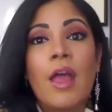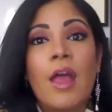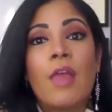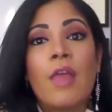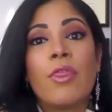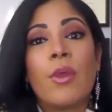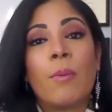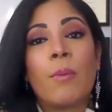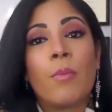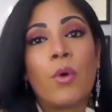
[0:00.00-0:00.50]

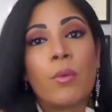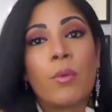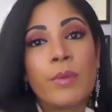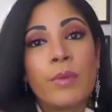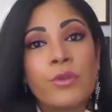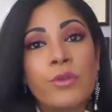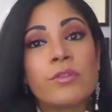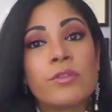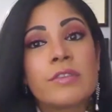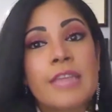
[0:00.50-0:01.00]
The
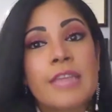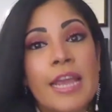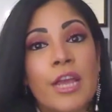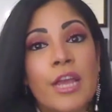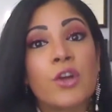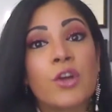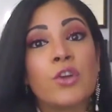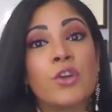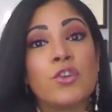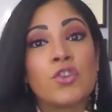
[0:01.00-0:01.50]
moment you
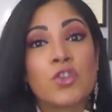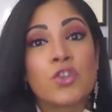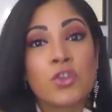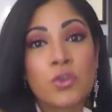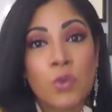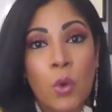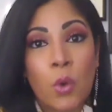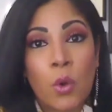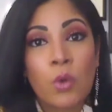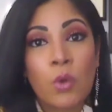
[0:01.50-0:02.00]
take
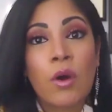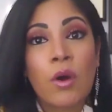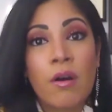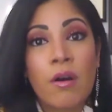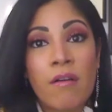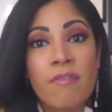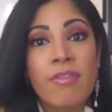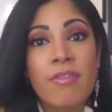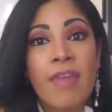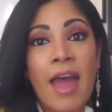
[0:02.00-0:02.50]
control
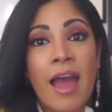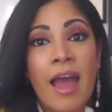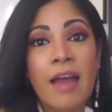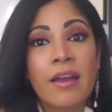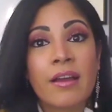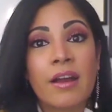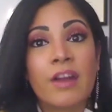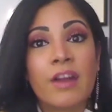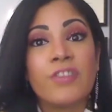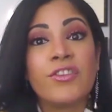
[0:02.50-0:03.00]
of
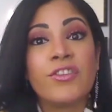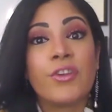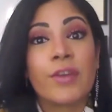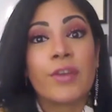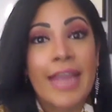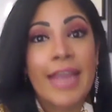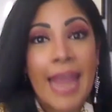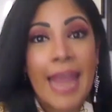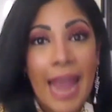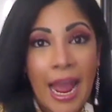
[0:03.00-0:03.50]
that on
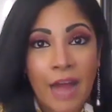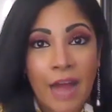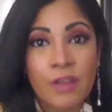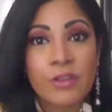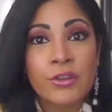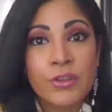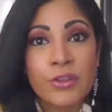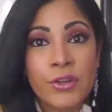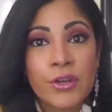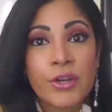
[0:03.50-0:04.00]
your
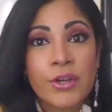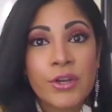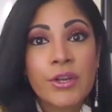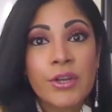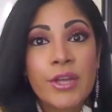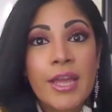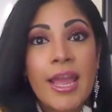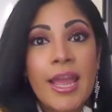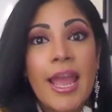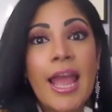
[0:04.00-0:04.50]

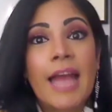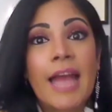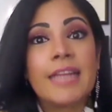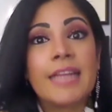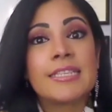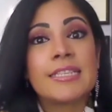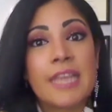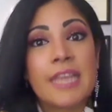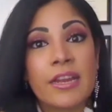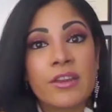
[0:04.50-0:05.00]
calendar
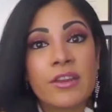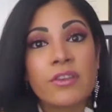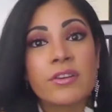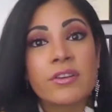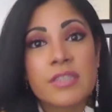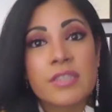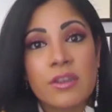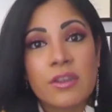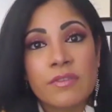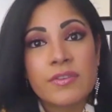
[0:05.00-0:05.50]
and setting
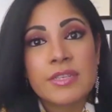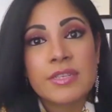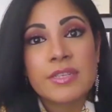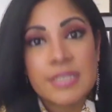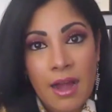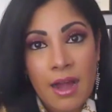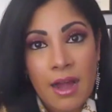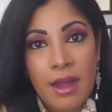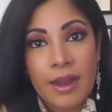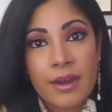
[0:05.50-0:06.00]
yourself
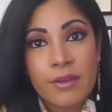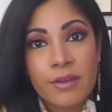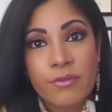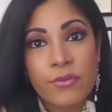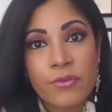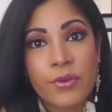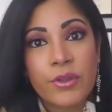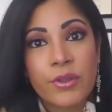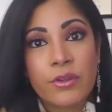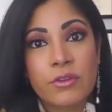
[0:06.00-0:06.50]

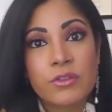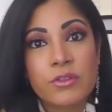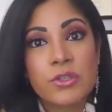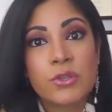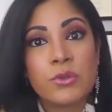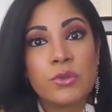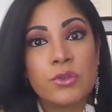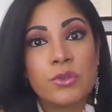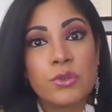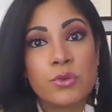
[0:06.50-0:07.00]
aside for you
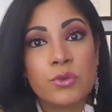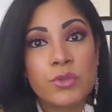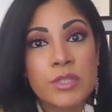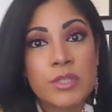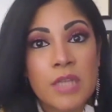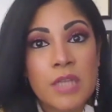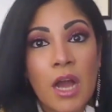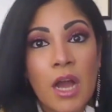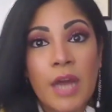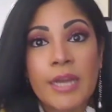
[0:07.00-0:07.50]
to do
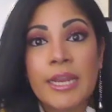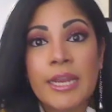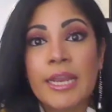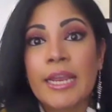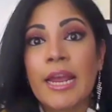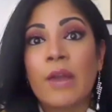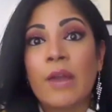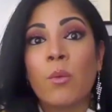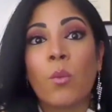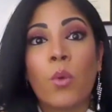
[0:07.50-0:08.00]

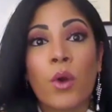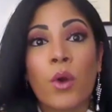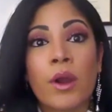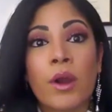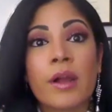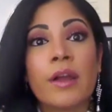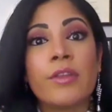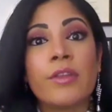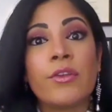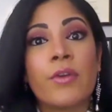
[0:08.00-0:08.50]
study and
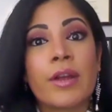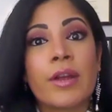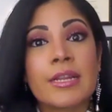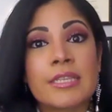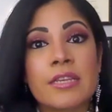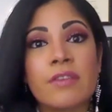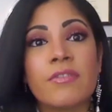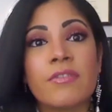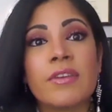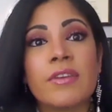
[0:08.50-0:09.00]
work on your
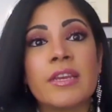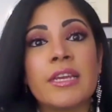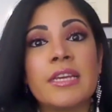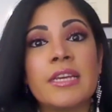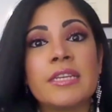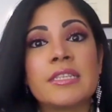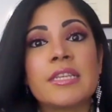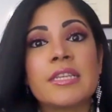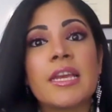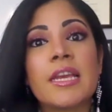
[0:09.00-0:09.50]
activities,